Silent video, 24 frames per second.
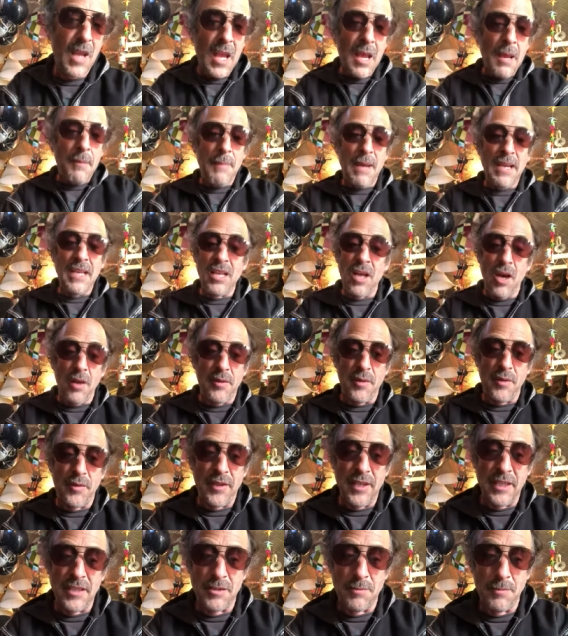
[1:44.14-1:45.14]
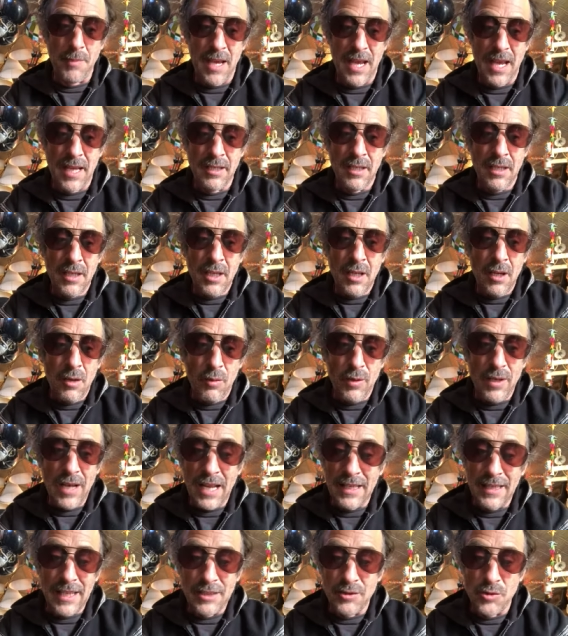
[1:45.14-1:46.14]
Many other things, man, would I
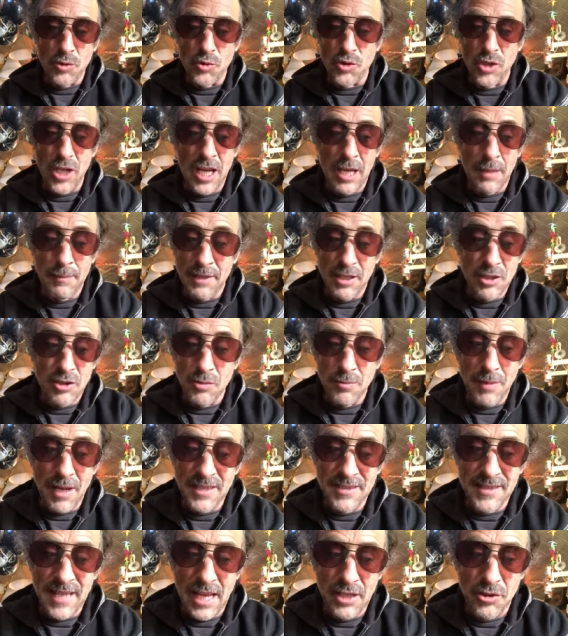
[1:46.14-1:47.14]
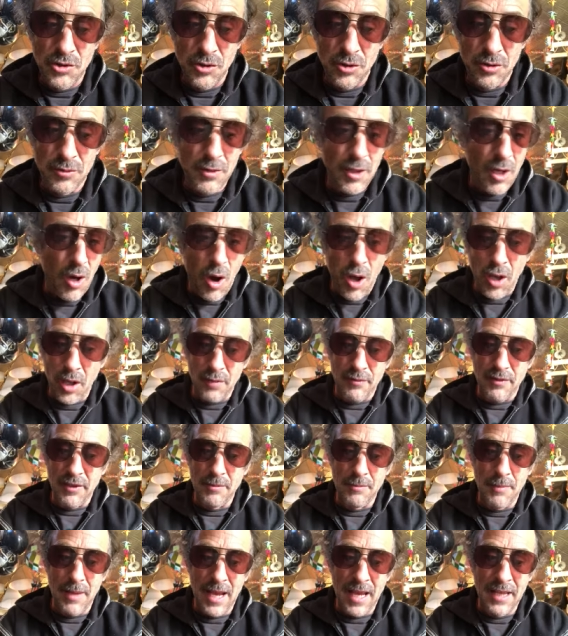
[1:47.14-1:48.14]
like to jam into my satchel. All of it,
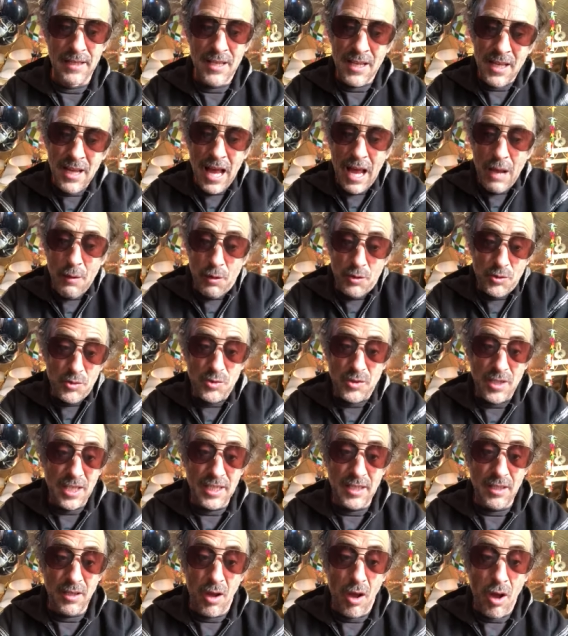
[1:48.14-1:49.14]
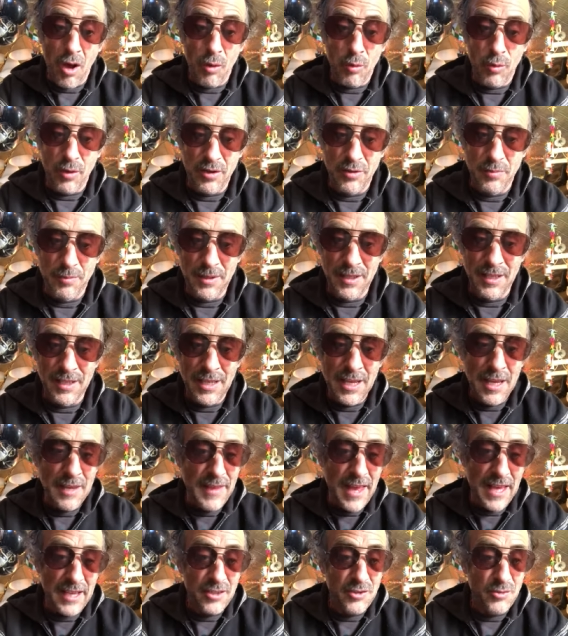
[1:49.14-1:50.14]
man. I want to take it all with me.
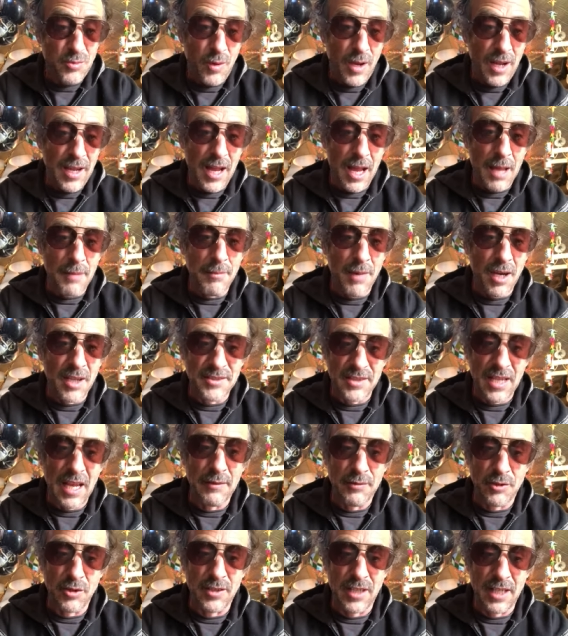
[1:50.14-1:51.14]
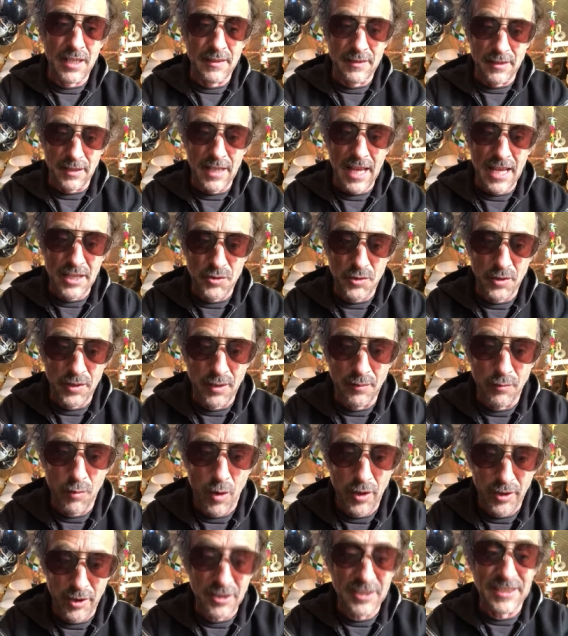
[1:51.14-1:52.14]
That is why I must, after getting the last drink of
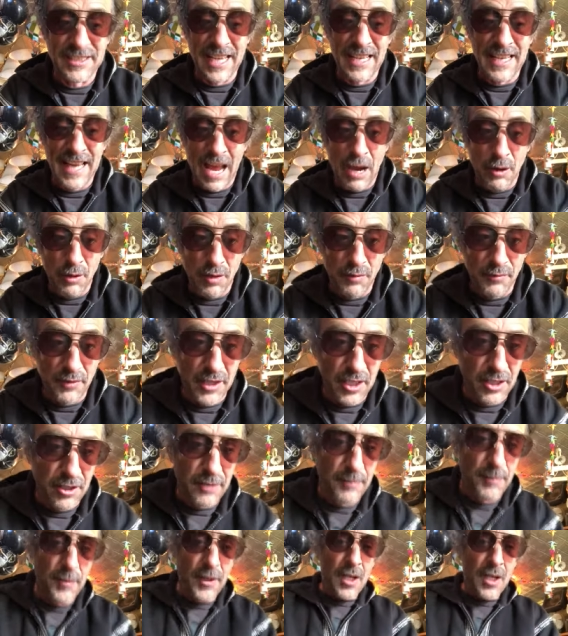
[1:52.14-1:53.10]
water, get out of here.